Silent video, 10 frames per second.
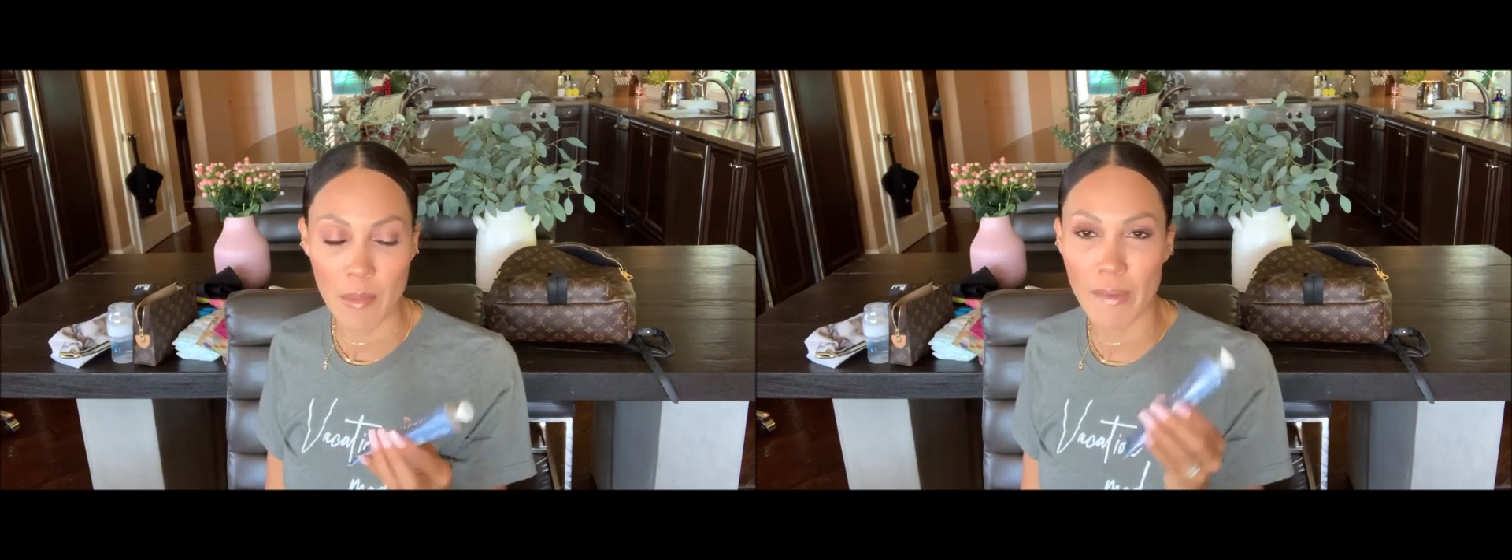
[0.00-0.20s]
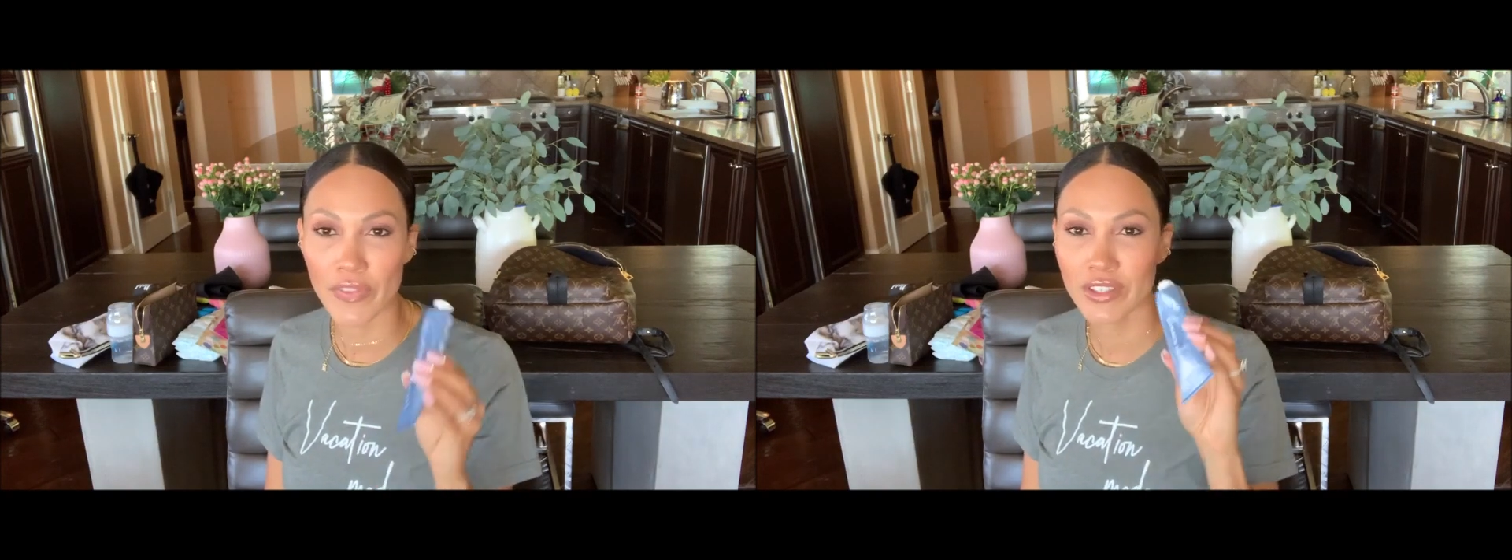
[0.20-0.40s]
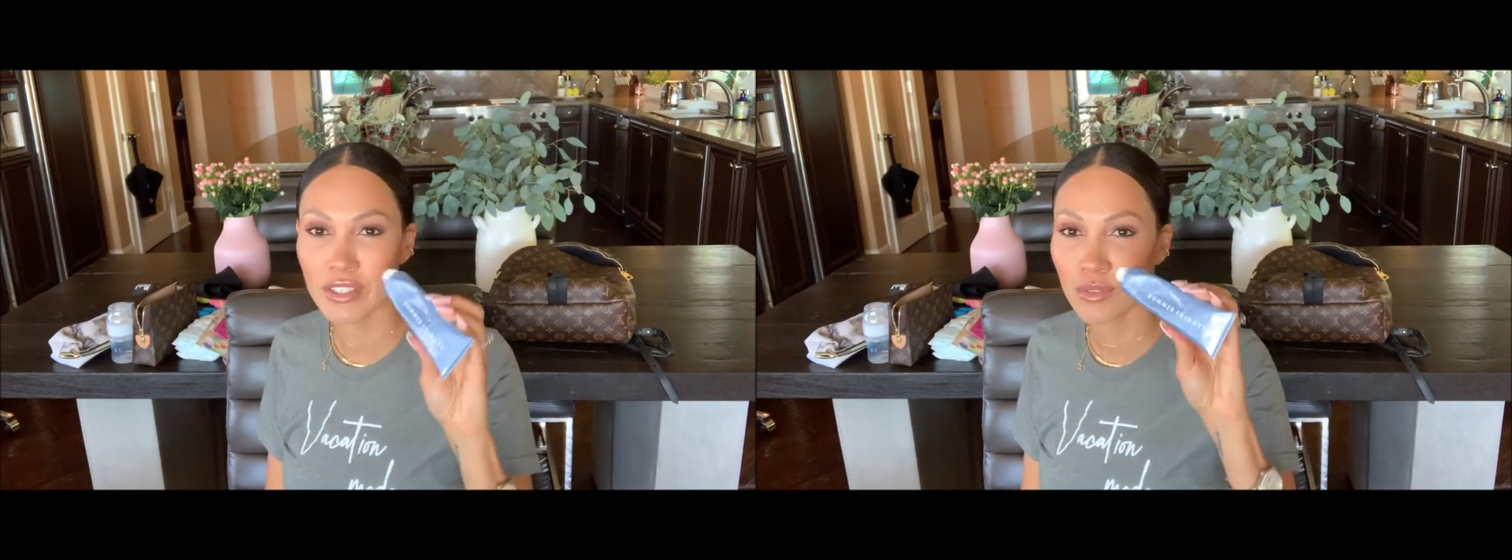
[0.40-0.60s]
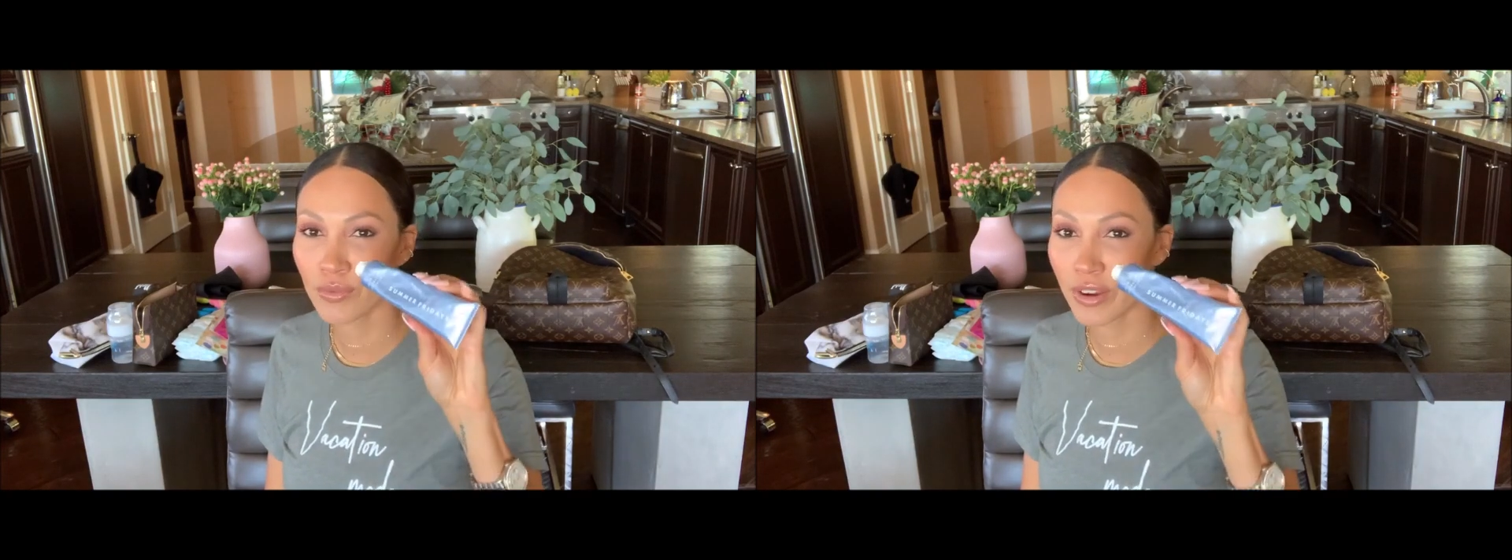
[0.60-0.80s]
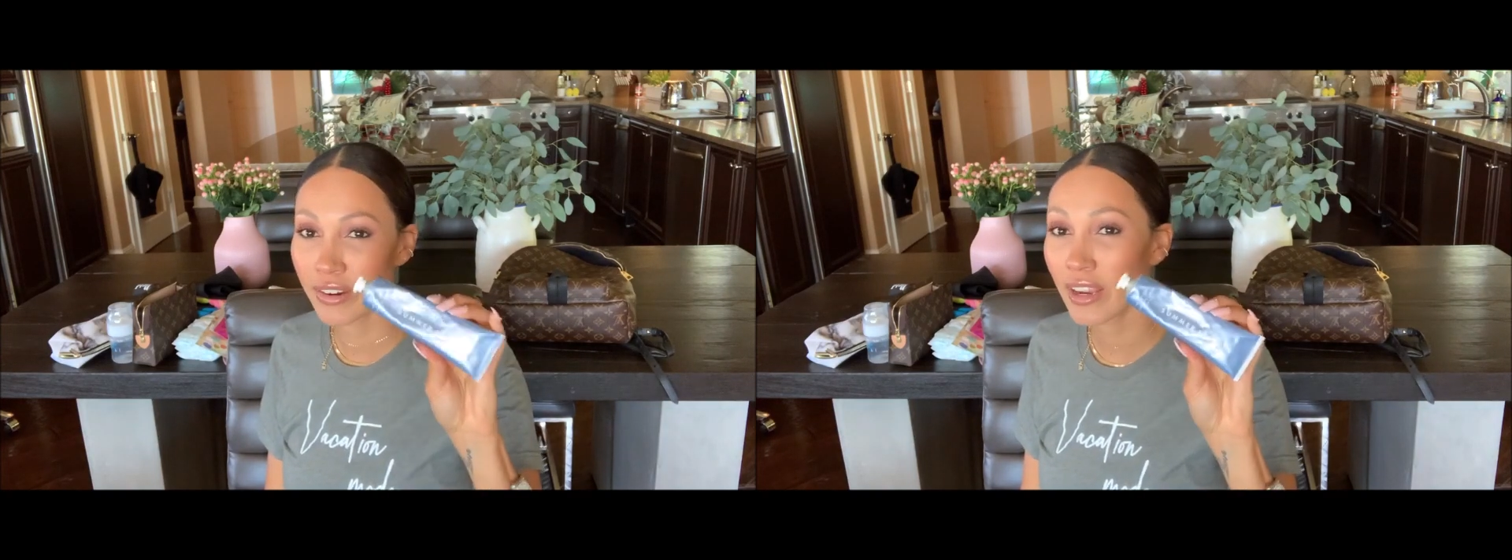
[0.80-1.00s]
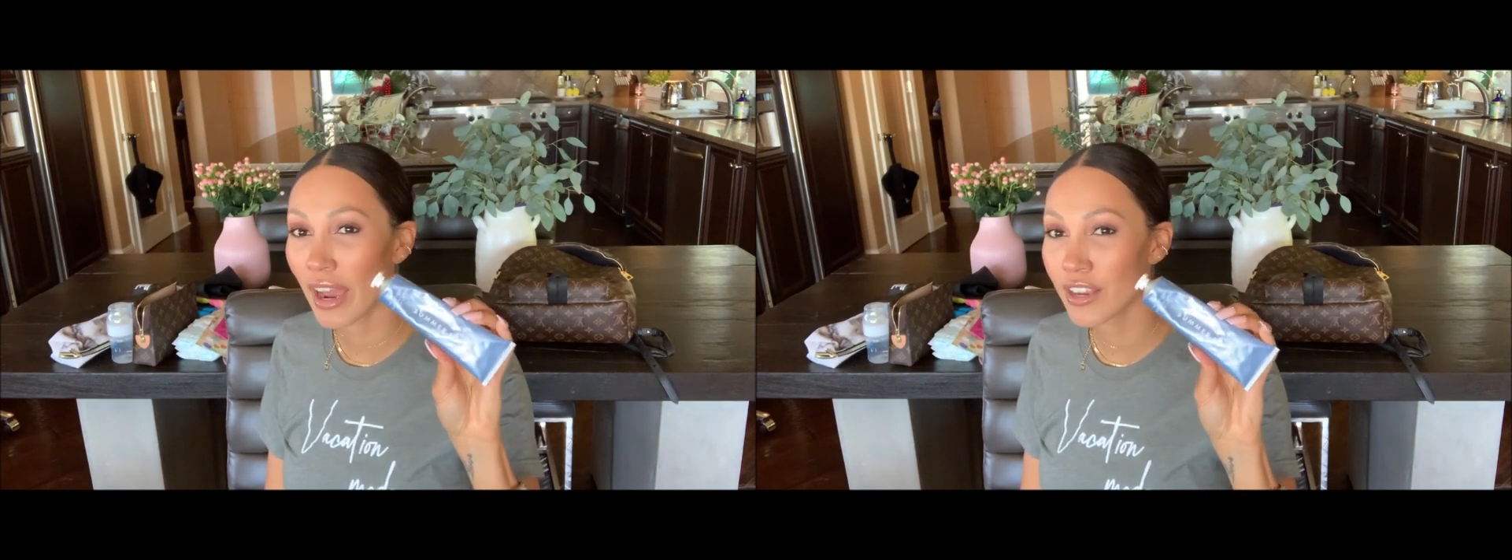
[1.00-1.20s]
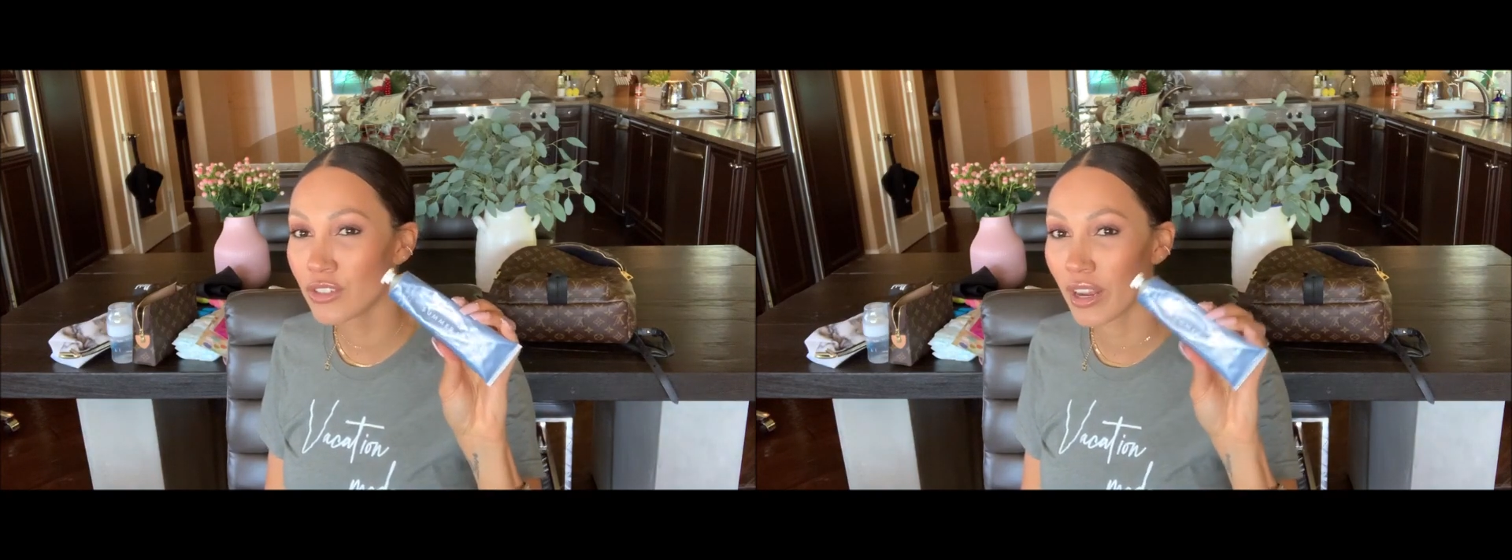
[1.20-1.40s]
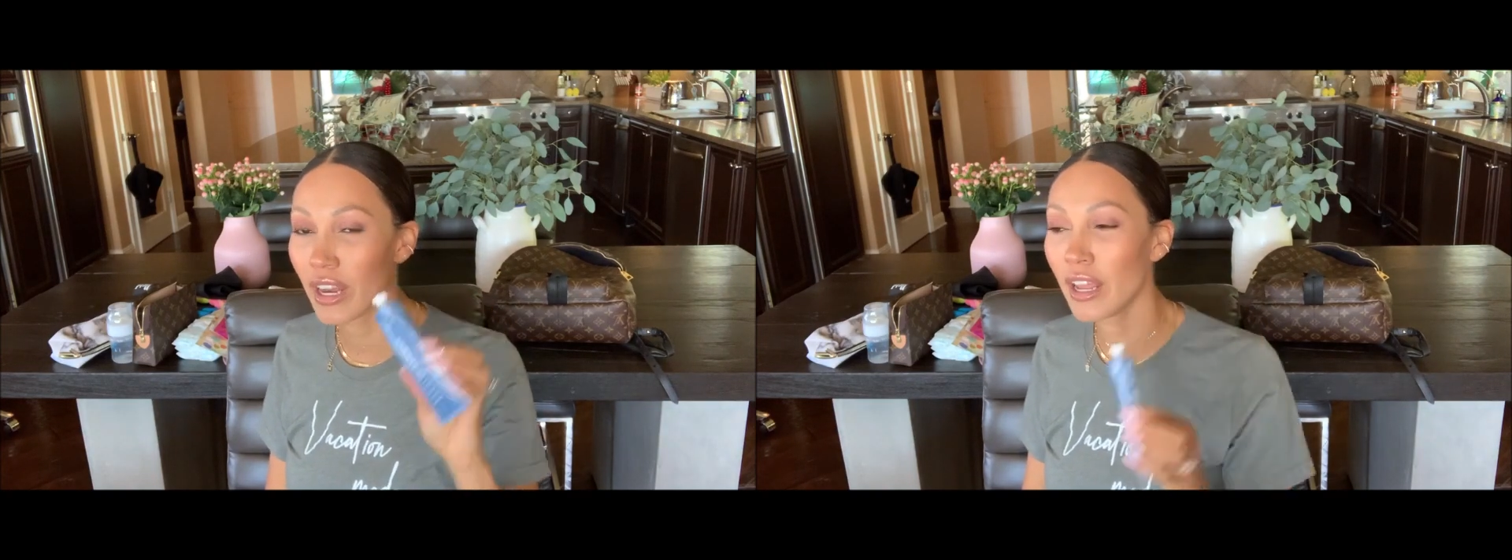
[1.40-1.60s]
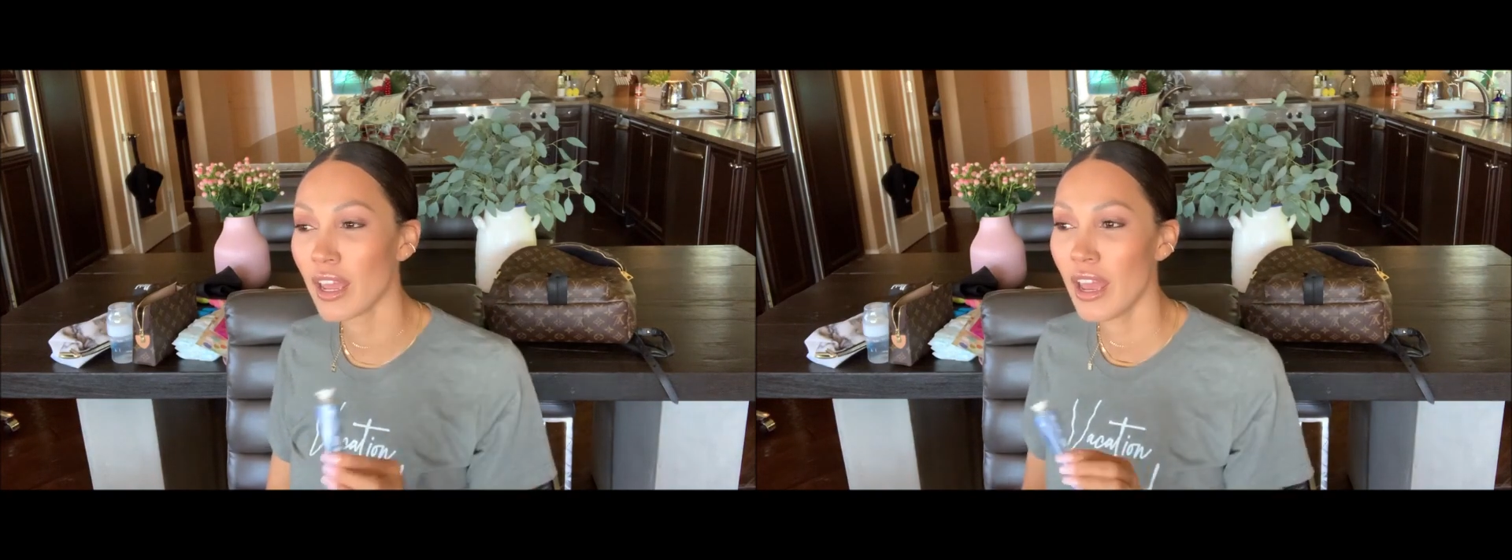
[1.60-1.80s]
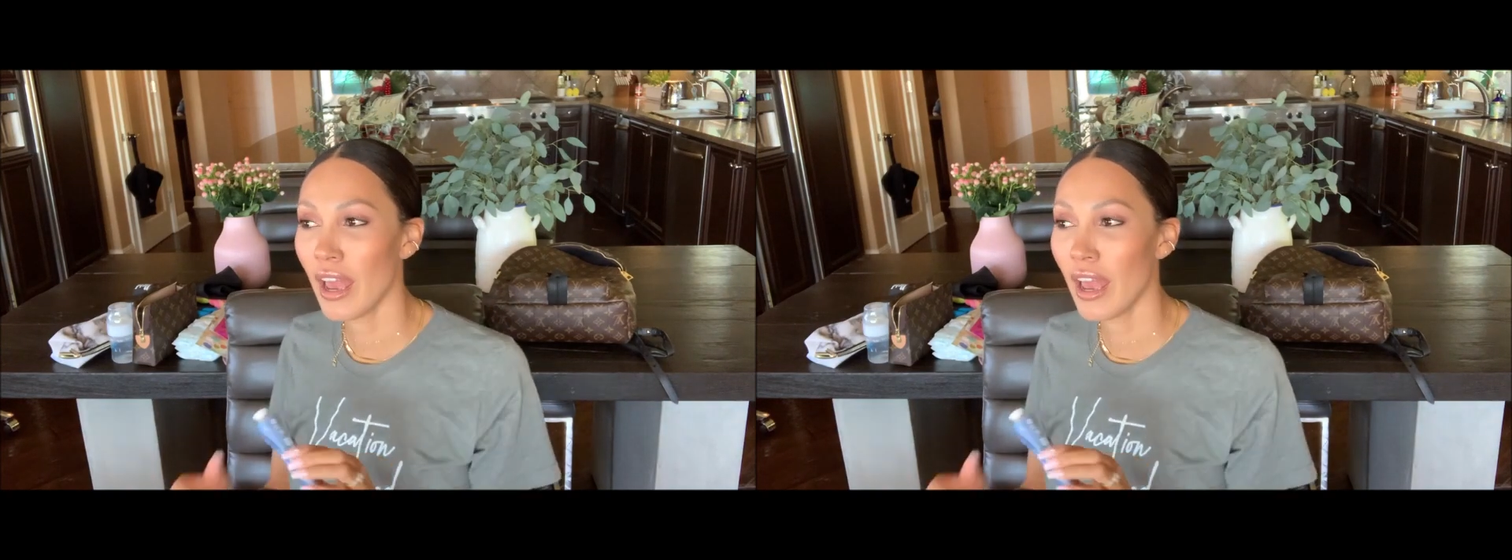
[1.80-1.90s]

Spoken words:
but this is very hydrating.